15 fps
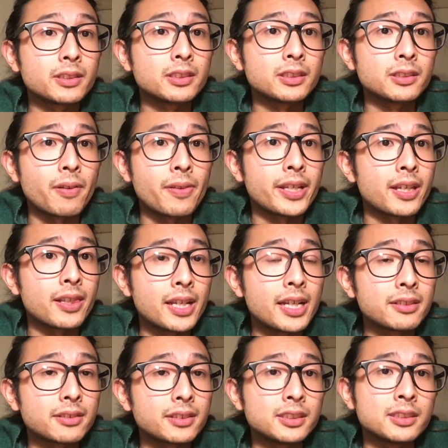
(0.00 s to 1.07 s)
you know, their
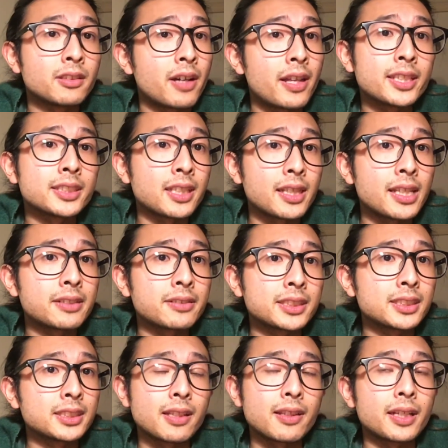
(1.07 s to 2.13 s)
language, you know, another language,